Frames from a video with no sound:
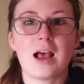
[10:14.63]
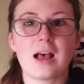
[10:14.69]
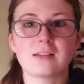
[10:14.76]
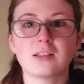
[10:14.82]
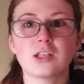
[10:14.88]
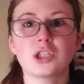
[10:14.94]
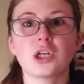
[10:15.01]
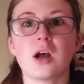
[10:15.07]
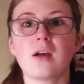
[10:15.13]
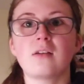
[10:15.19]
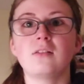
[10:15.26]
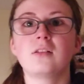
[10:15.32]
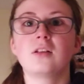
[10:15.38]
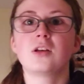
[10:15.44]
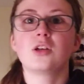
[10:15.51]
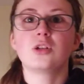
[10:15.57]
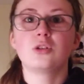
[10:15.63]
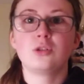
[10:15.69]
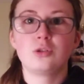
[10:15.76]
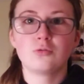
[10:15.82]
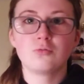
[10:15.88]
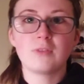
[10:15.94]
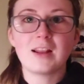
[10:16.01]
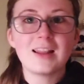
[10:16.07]
has a child,
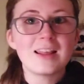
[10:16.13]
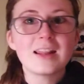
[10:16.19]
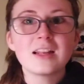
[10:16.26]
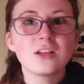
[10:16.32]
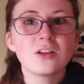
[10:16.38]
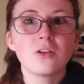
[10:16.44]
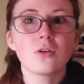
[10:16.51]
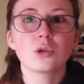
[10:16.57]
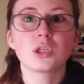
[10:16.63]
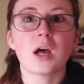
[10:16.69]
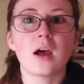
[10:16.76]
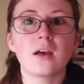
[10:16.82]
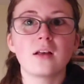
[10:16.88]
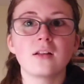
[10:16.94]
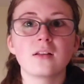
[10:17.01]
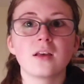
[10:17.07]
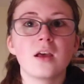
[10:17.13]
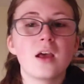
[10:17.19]
drill it into your child